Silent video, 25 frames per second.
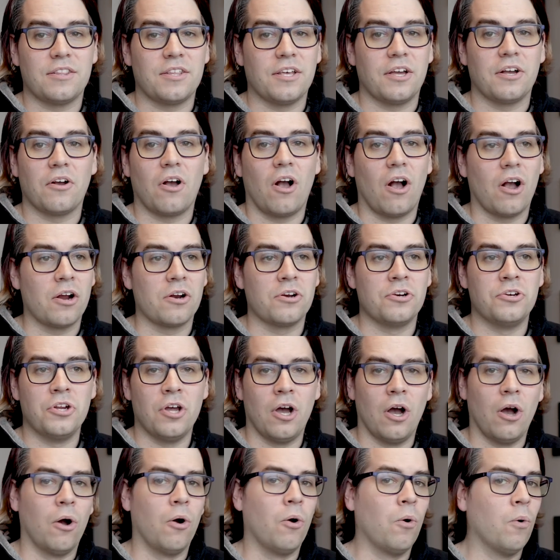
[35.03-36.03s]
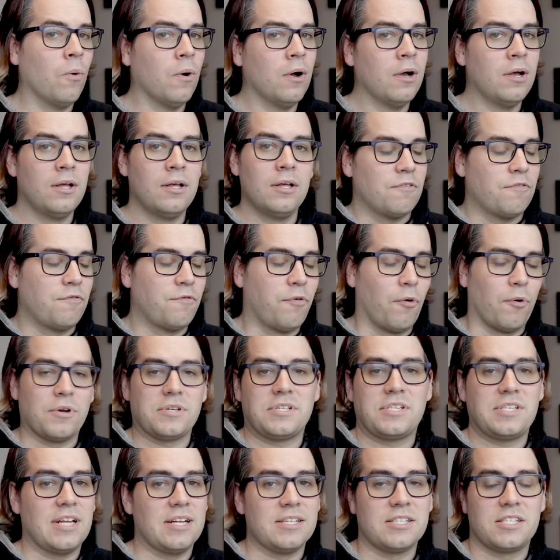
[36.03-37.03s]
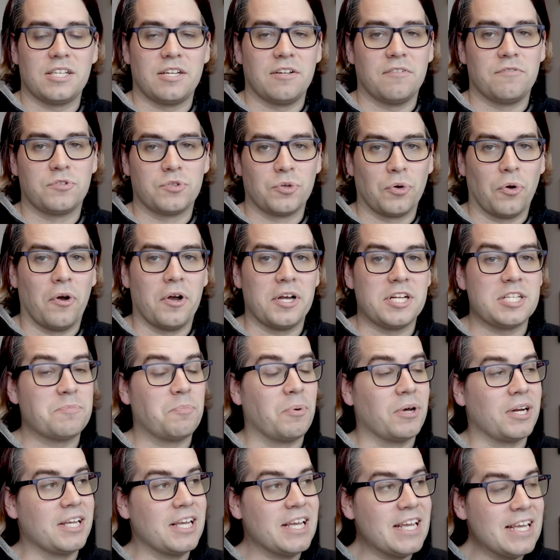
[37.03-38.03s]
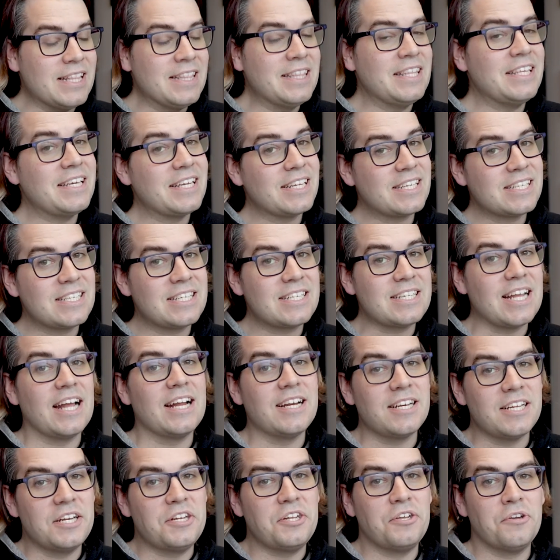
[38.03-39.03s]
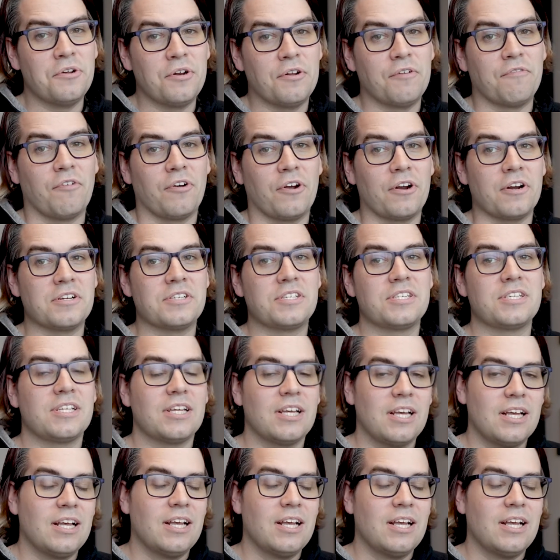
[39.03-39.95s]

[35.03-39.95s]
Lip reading: there are no Force-sensitive droids, but in the extended universe,